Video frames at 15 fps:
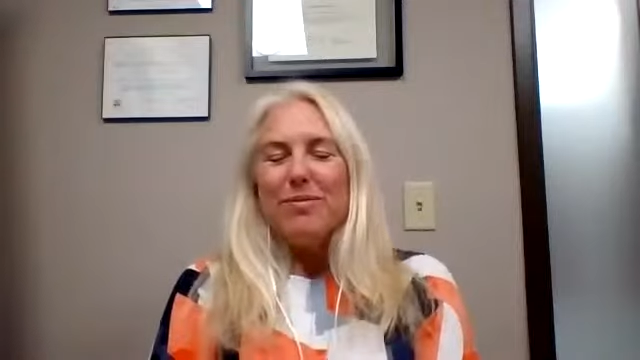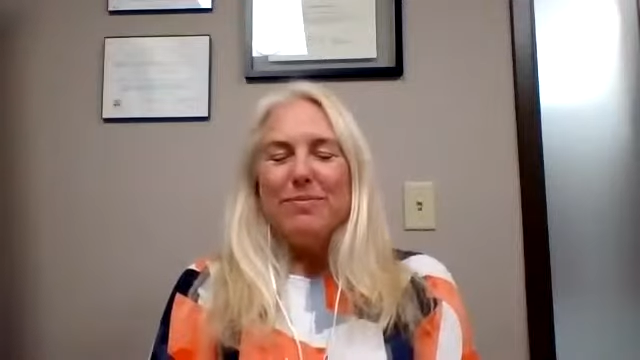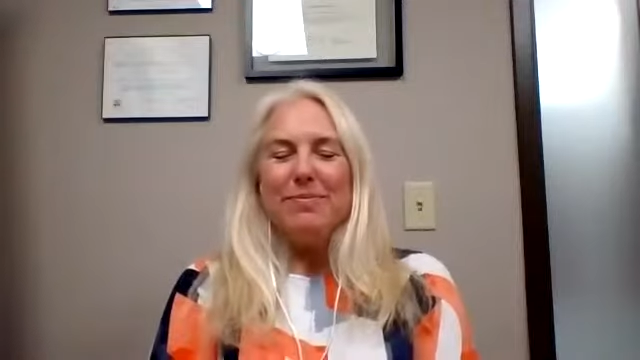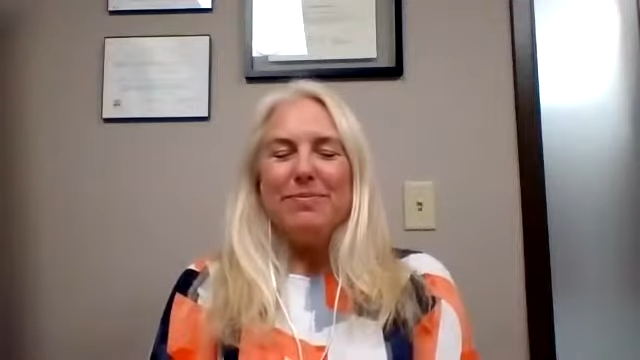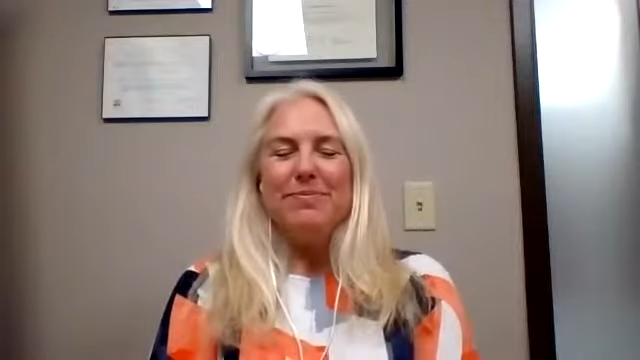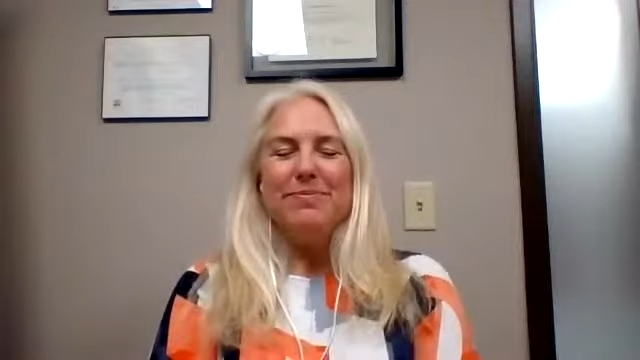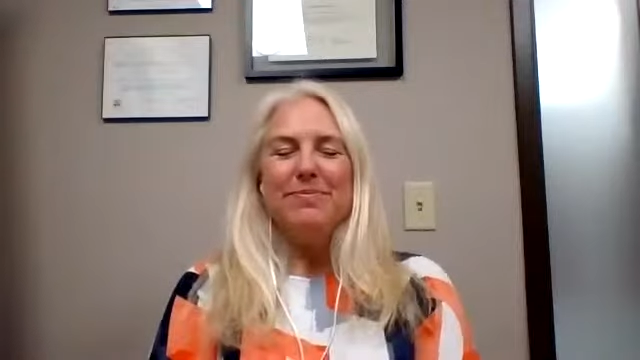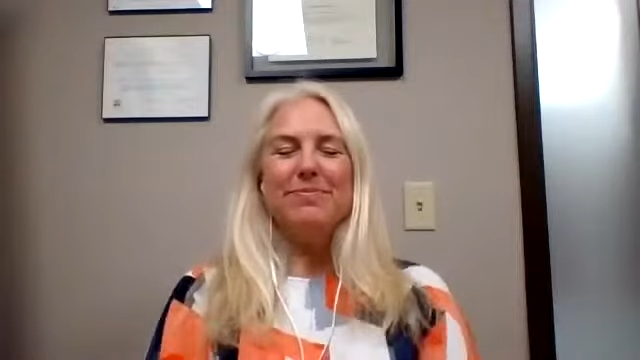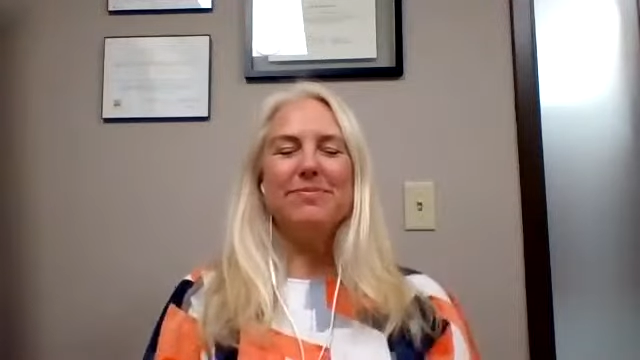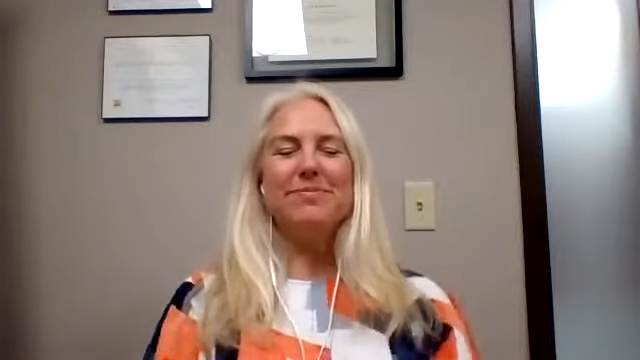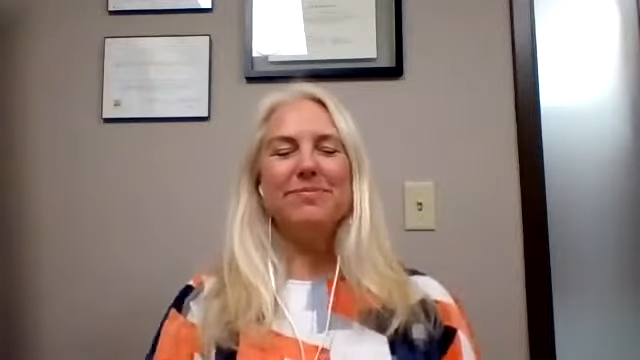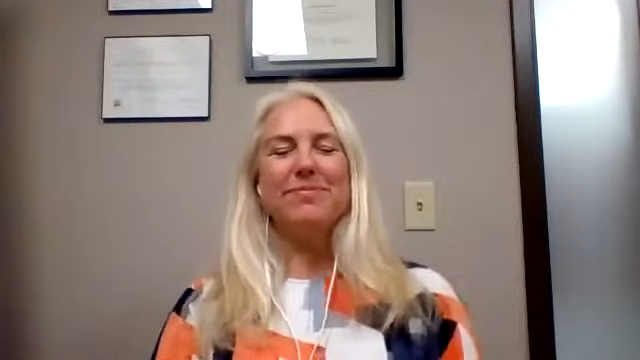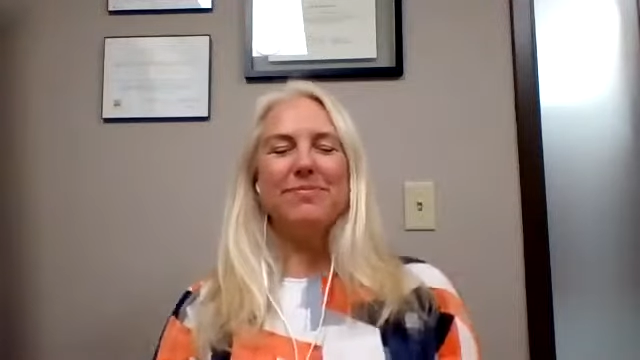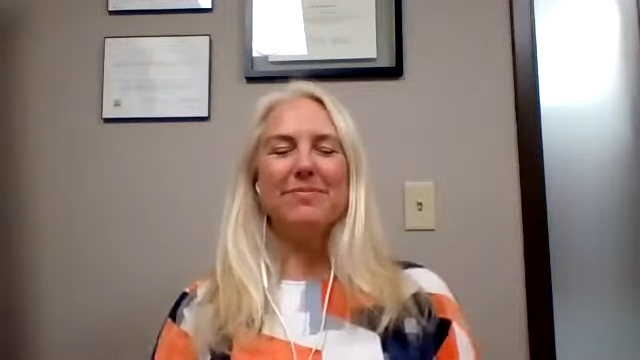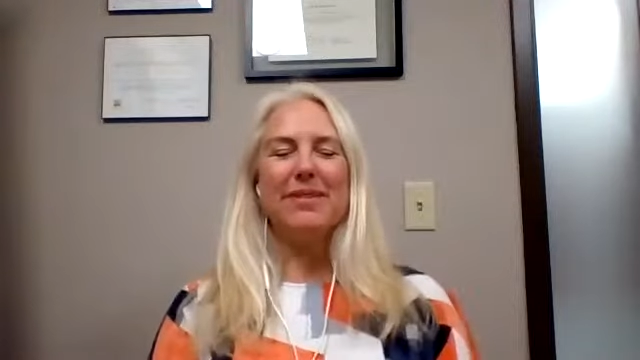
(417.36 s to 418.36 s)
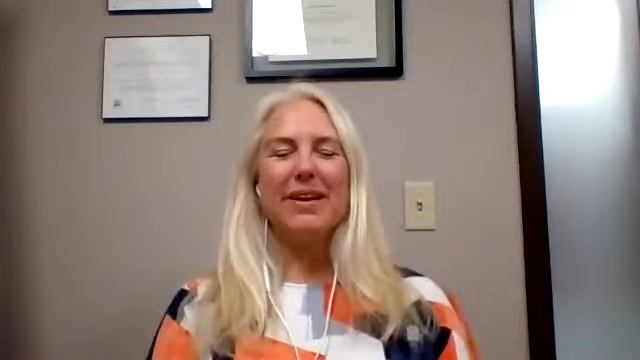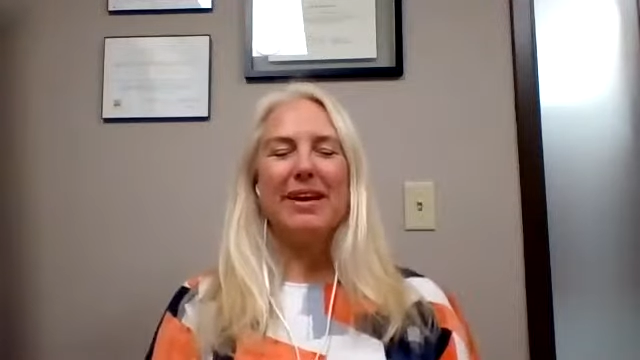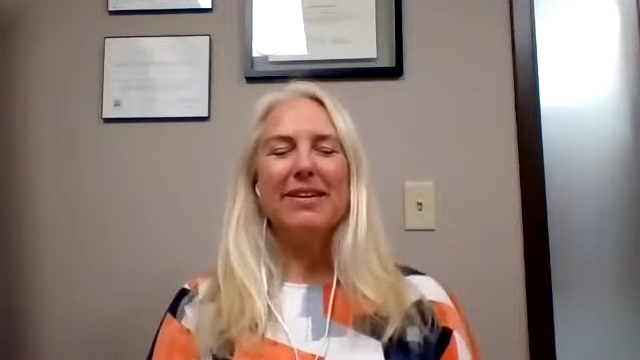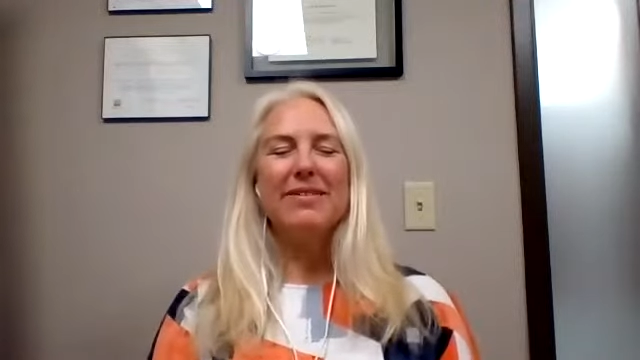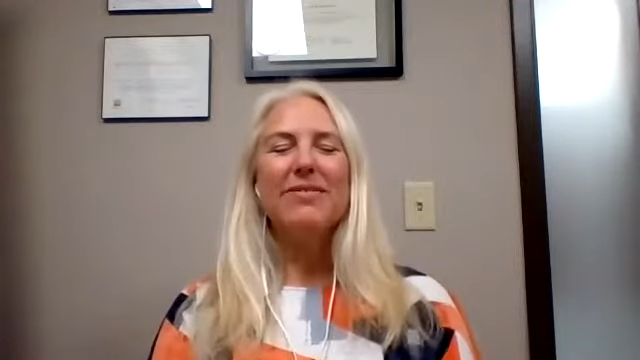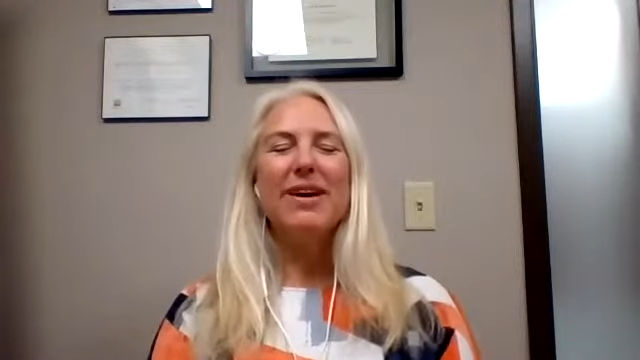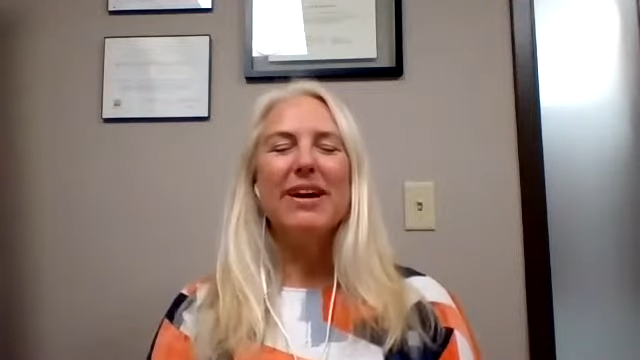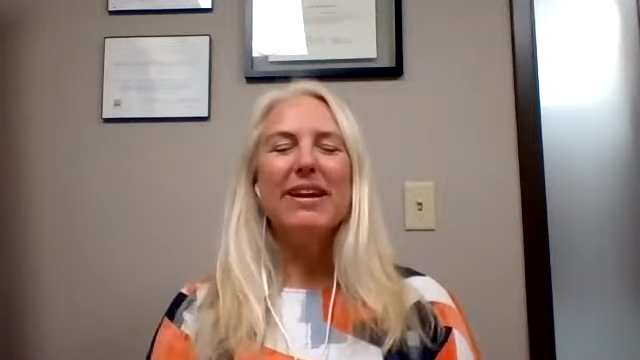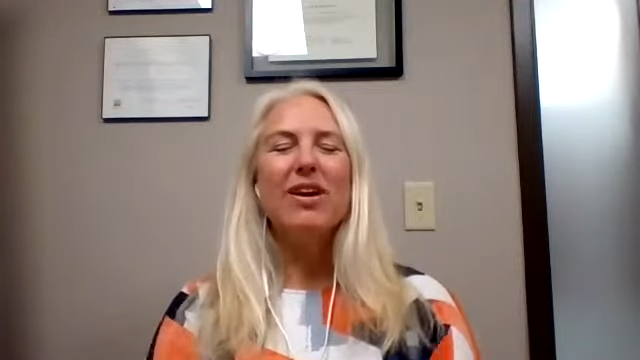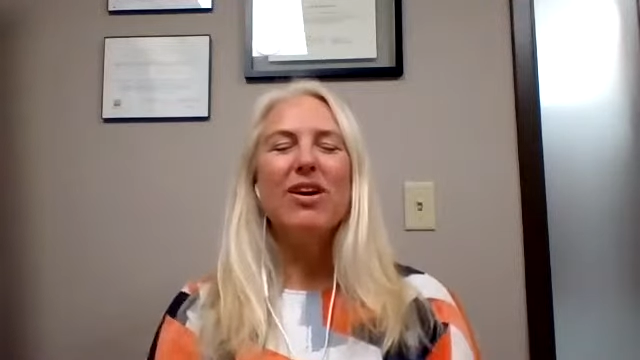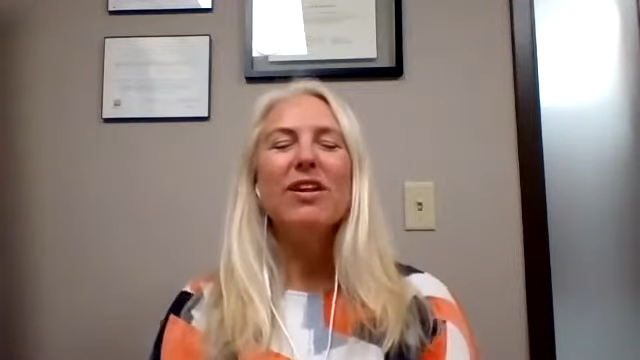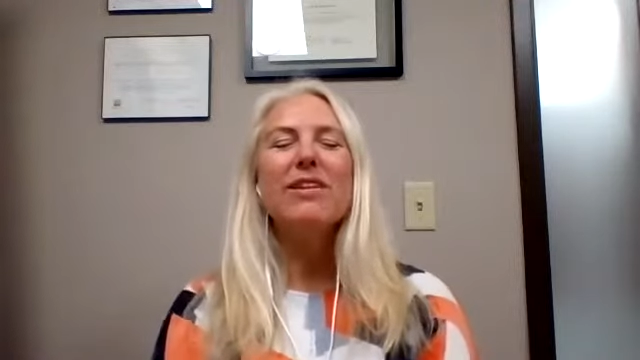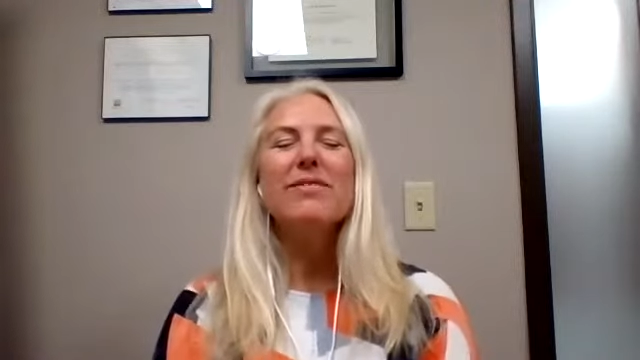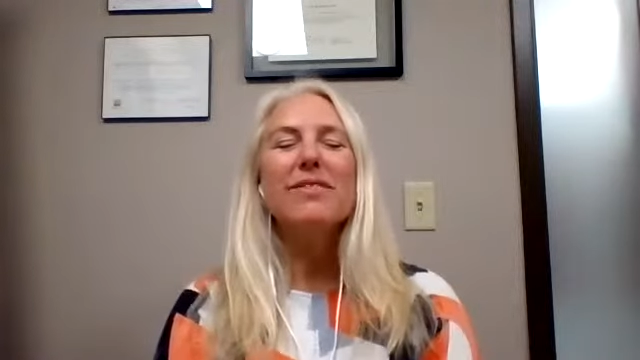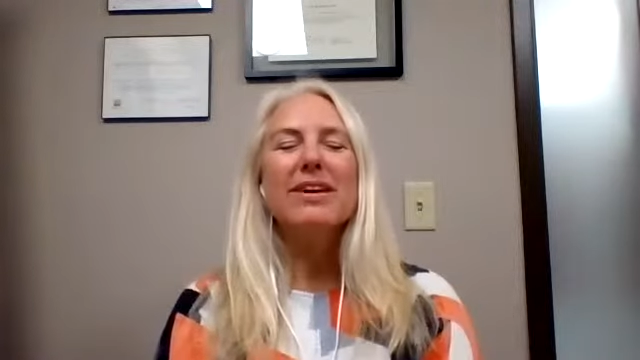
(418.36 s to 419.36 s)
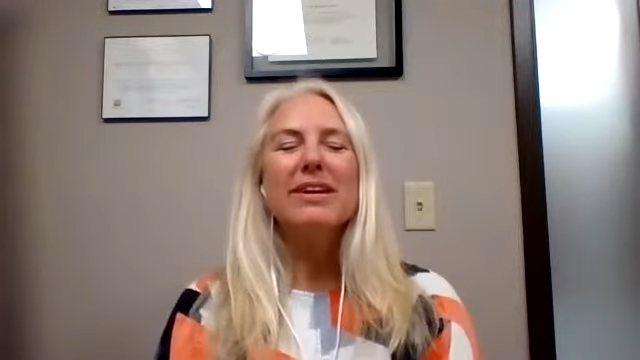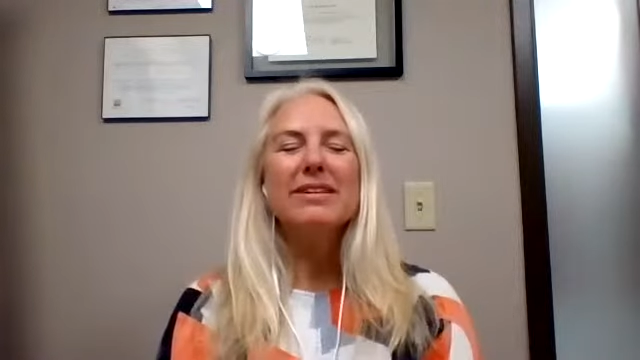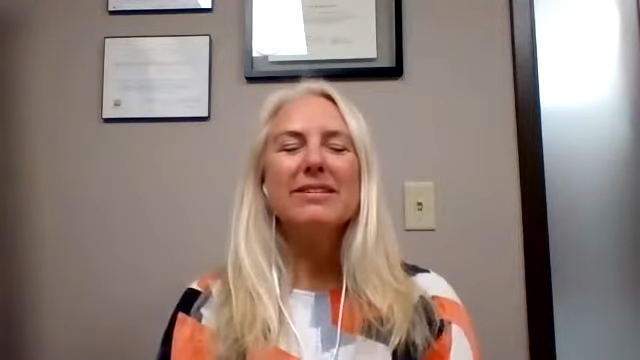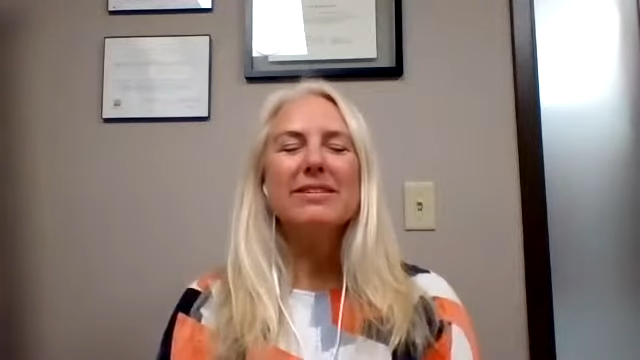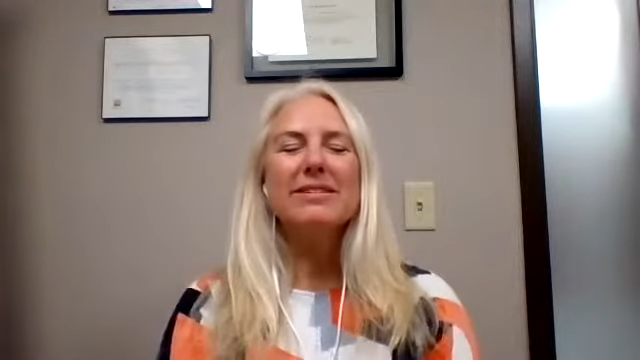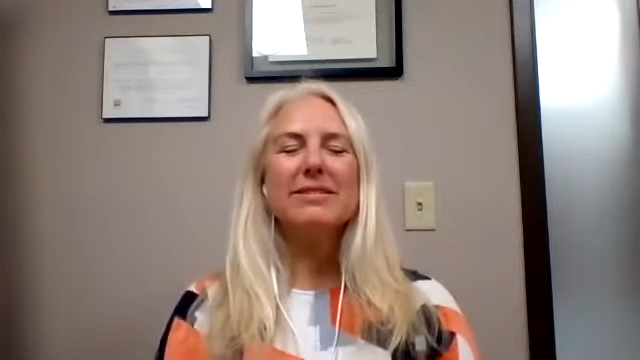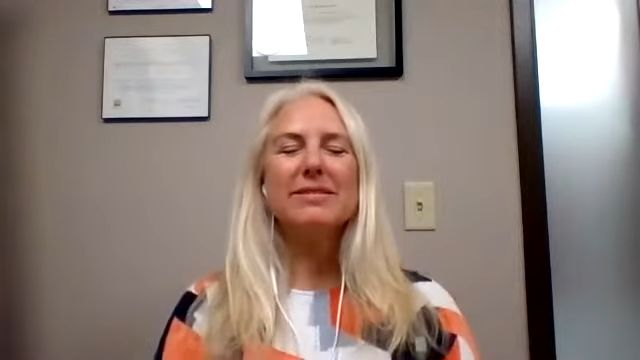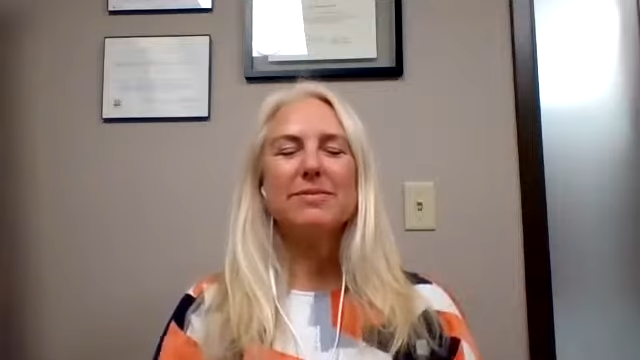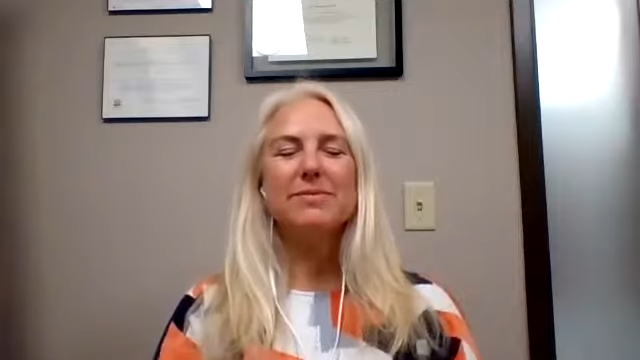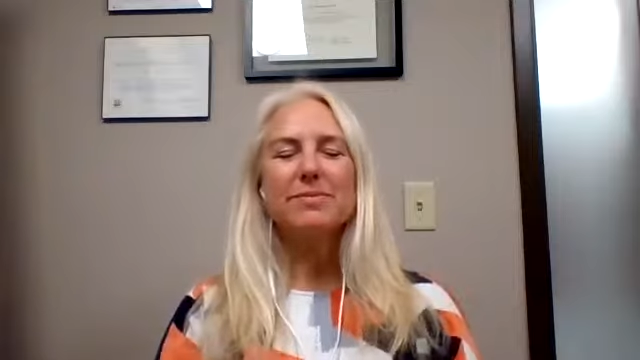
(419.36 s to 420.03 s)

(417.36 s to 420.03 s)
I invite all of us